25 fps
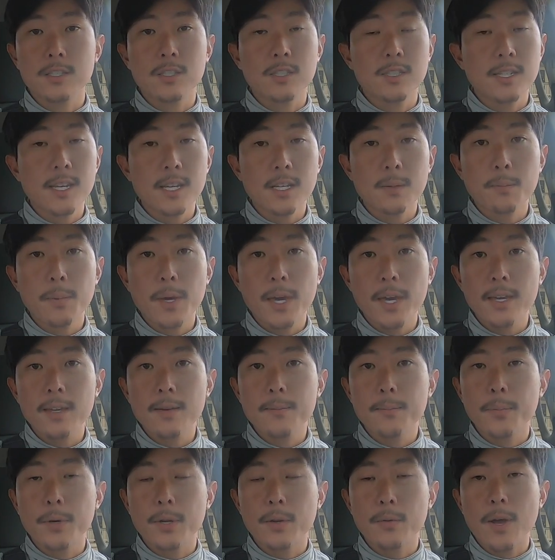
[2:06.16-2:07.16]
a stick
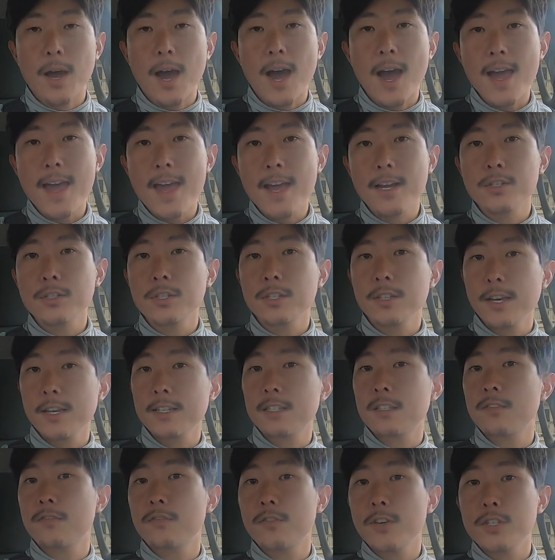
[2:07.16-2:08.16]
bait, but I actually
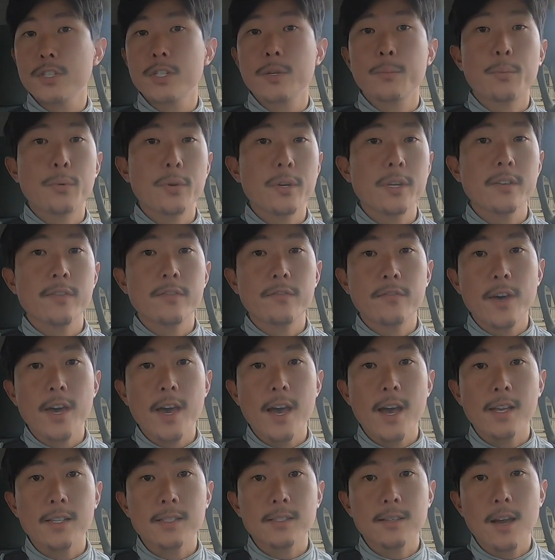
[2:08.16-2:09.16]
like to fish it pretty
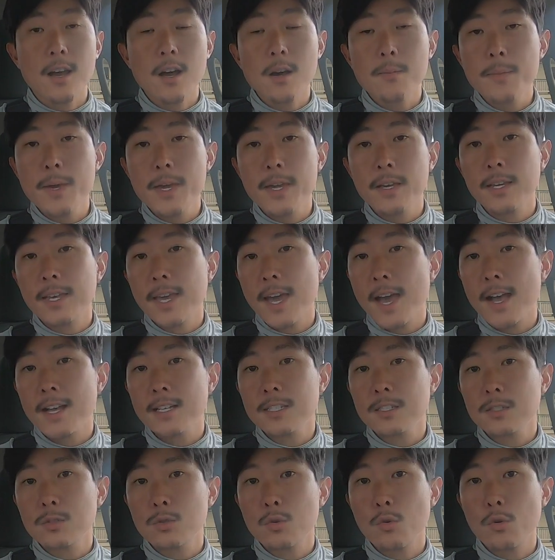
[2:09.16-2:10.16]
fast. I'll make
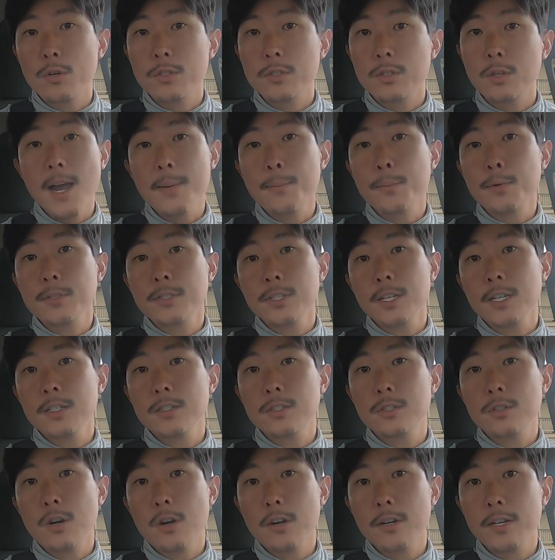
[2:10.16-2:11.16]
casts towards high
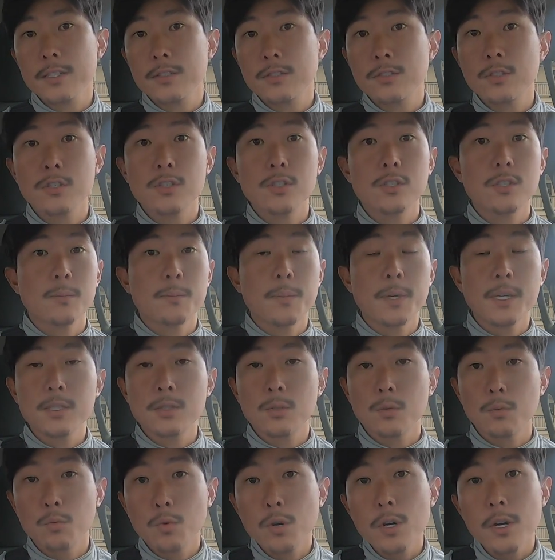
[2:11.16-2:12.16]
percentage targets such as a
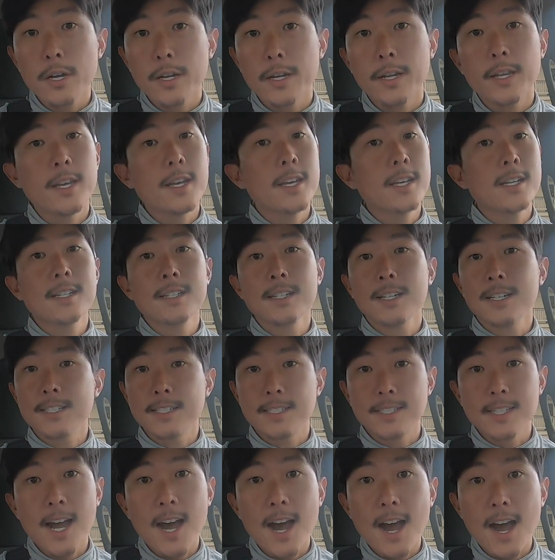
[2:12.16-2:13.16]
piece of wood, a
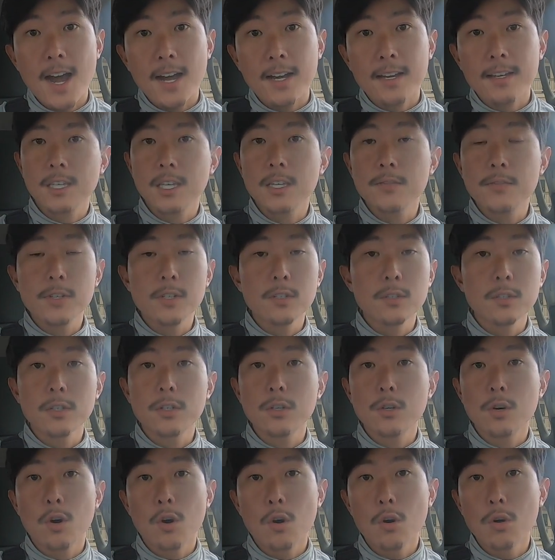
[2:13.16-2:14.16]
dock, even a
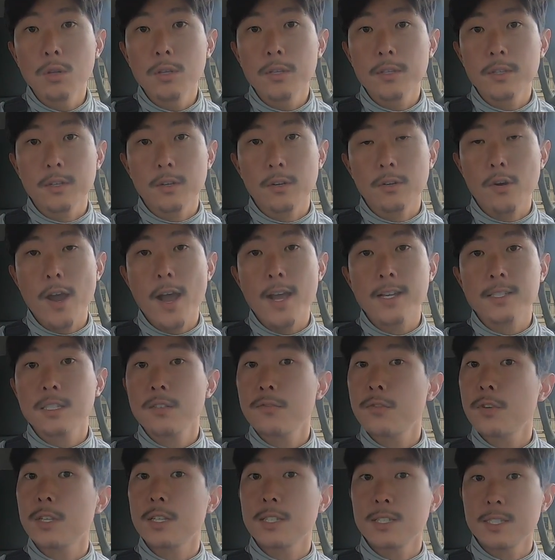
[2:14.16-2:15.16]
little hole in the grass
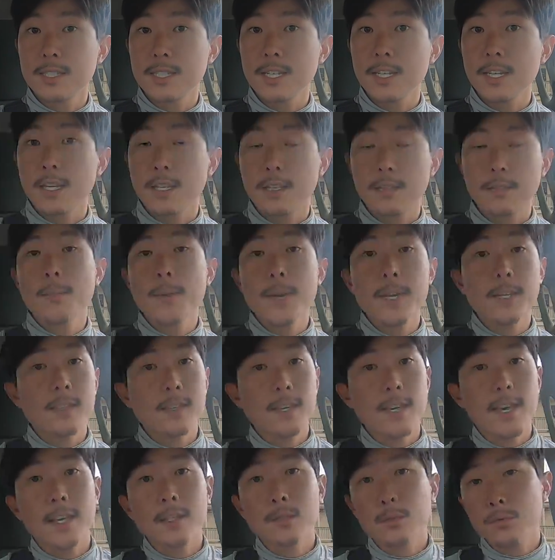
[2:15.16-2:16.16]
if you can see it. I'll make
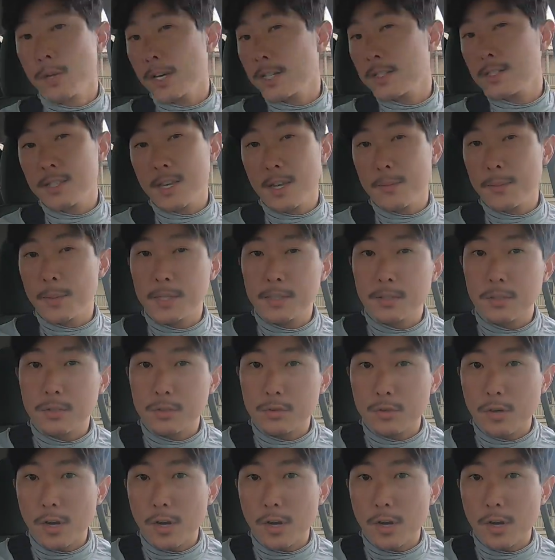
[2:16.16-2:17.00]
the cast right to that piece of